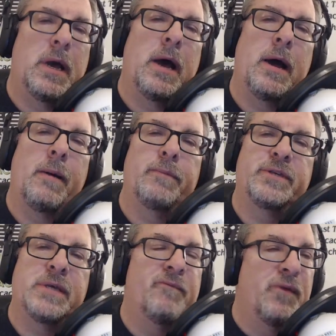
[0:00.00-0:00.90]

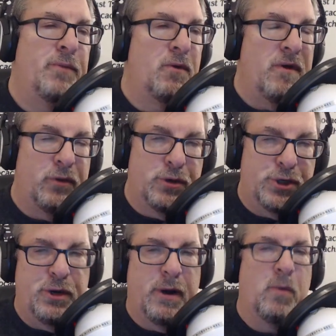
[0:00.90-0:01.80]
some from the
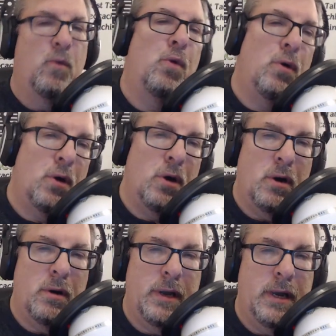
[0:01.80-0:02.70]
Revolutionary
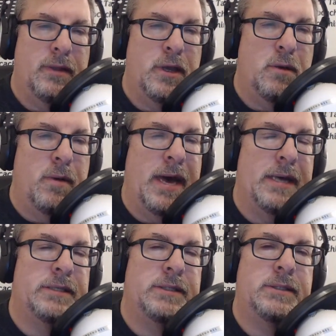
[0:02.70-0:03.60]
War in the
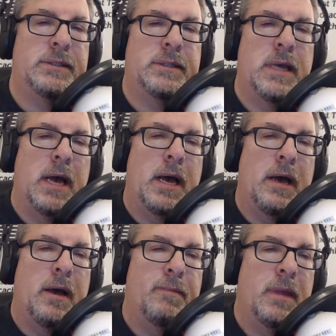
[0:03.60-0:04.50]
U.S.
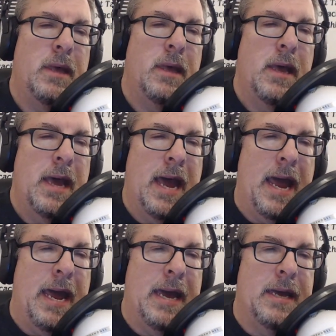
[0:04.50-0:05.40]

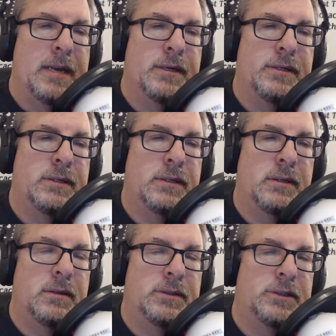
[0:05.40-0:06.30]
And
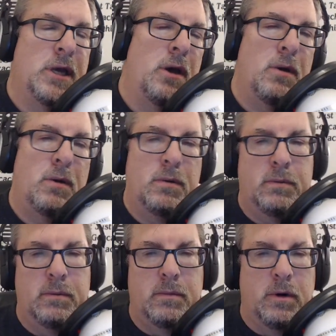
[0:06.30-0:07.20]

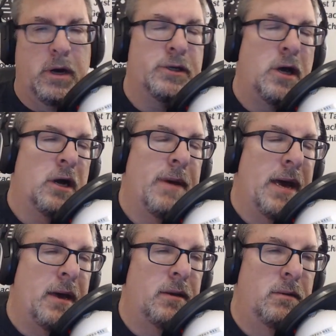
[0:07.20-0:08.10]
so we're going to talk
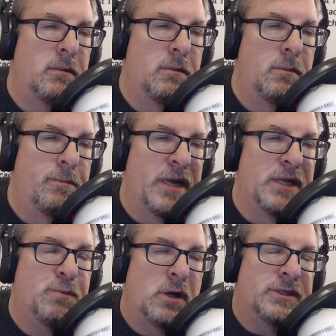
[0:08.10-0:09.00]
about
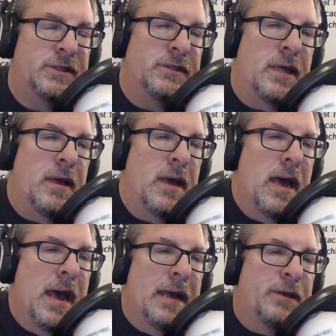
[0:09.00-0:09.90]
benchmarks, because
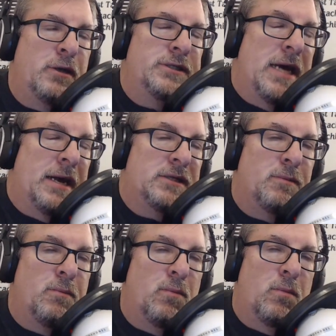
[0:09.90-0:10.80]
it turns out it's
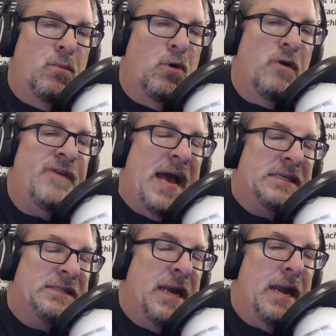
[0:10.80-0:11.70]
more
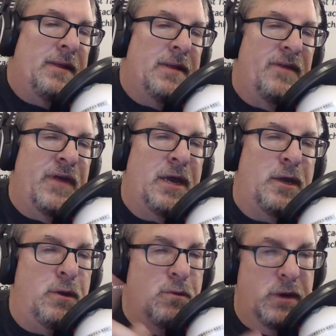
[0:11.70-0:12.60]
fascinating than I
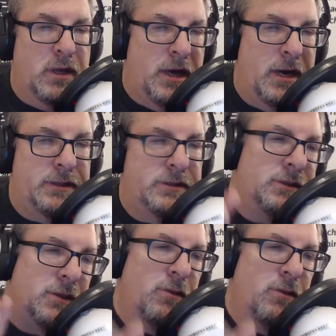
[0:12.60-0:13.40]
think you realize. So